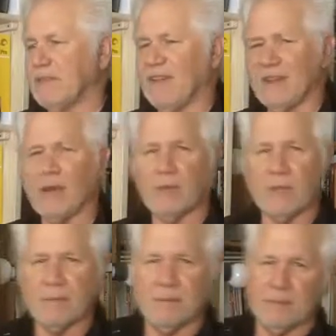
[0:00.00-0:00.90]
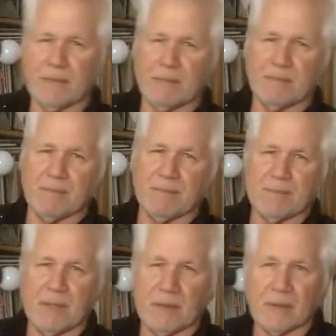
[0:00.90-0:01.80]
If I know
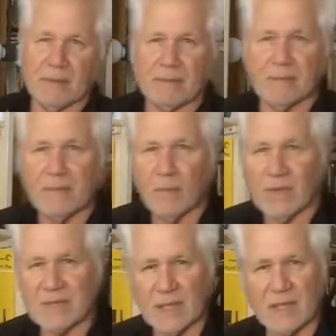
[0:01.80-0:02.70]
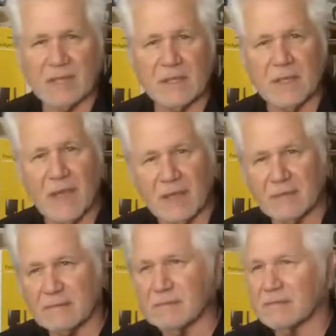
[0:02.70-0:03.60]
the watt seconds of the
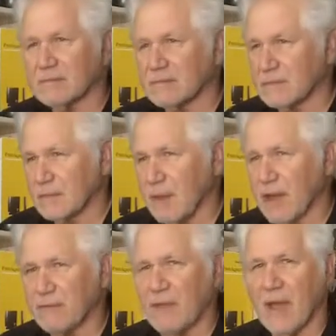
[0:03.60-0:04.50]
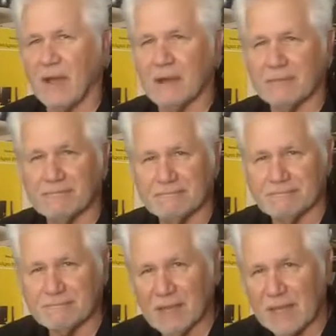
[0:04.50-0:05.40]
light, the modifier,
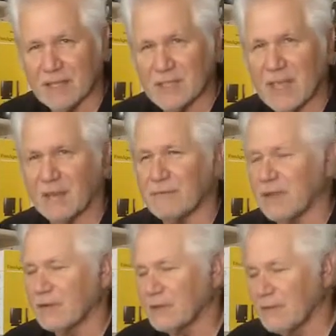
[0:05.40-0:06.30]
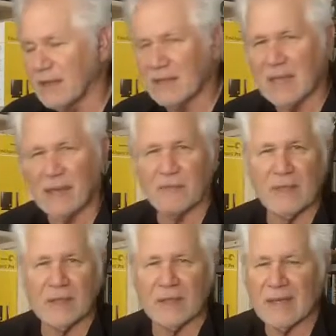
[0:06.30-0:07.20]
I can stand in front of it. I can kind of
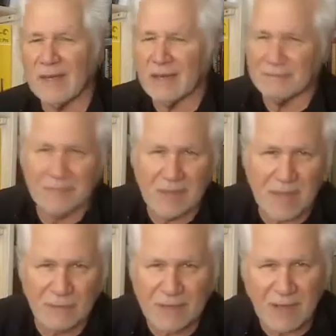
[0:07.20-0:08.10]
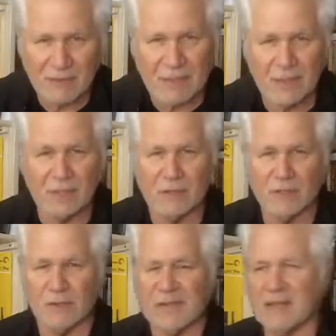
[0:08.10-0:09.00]
feel it. A lot of photographers can do it.
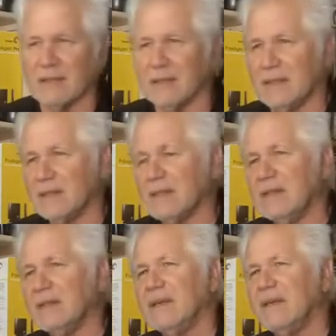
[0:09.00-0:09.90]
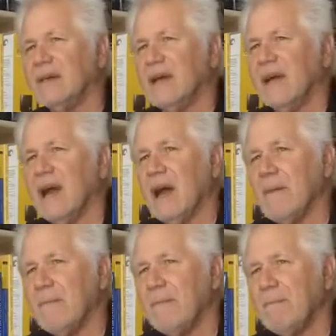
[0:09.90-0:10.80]
It's no big deal.
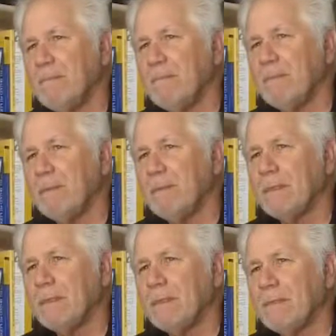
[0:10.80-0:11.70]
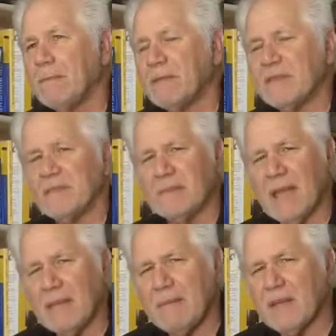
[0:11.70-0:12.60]
But the
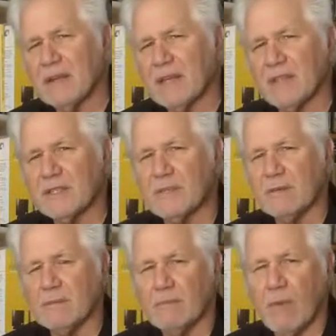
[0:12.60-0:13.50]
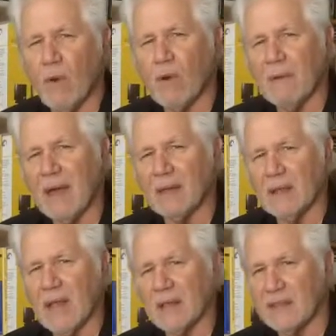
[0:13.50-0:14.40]
light meter tells you more about
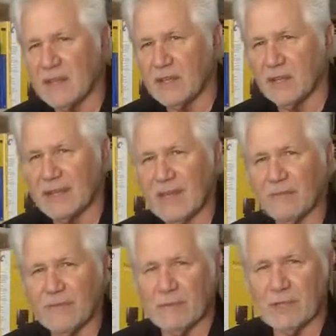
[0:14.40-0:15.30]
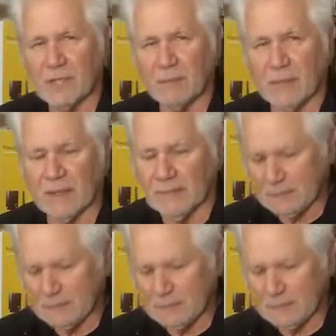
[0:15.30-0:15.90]
light than you'll get from chimping.